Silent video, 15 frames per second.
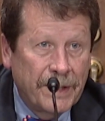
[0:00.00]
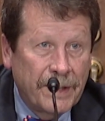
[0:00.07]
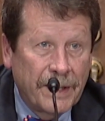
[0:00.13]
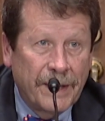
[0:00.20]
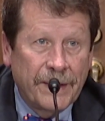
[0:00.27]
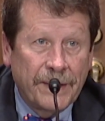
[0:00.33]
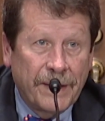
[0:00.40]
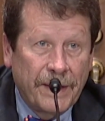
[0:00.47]

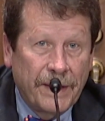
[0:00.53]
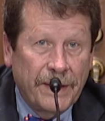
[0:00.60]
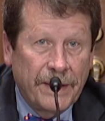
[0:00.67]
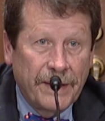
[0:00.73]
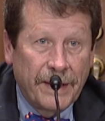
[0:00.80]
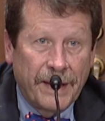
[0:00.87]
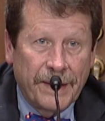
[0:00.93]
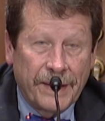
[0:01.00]
And
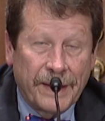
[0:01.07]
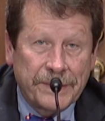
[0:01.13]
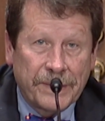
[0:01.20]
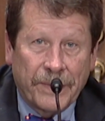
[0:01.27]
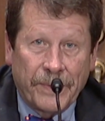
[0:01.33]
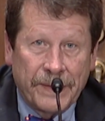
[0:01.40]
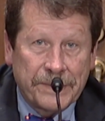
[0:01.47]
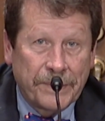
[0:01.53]
that's a
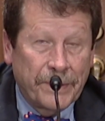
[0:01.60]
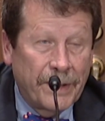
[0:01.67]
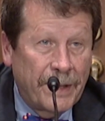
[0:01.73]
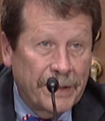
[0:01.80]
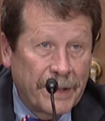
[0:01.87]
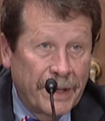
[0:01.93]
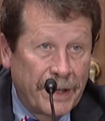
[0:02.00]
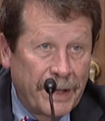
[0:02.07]
question we're all
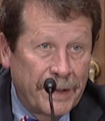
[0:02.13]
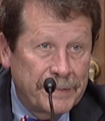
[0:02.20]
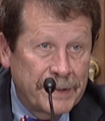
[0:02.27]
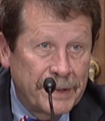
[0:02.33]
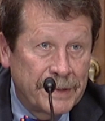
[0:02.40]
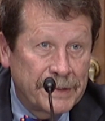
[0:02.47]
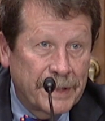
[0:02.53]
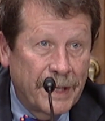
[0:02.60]
going to have to
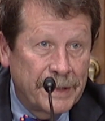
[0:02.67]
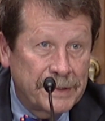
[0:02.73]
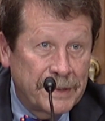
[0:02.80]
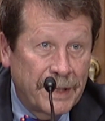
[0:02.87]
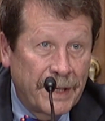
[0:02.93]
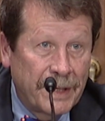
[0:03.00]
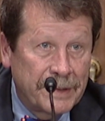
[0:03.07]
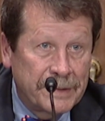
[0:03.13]
discuss
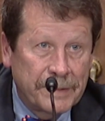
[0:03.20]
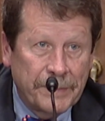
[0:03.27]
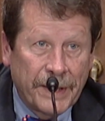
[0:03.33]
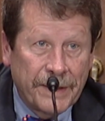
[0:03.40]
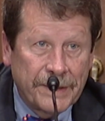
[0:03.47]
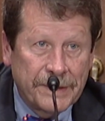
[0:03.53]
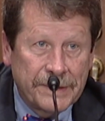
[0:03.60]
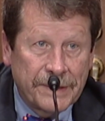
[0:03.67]
together and
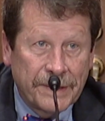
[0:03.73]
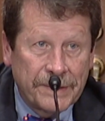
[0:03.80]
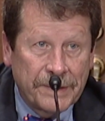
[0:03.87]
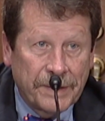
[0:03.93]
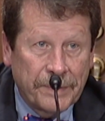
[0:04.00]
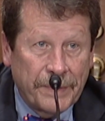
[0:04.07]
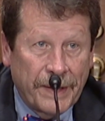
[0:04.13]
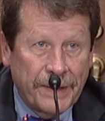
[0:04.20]
make a
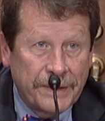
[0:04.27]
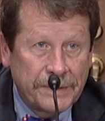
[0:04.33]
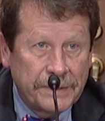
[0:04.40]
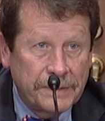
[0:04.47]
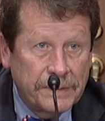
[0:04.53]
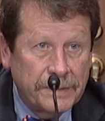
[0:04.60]
decision about.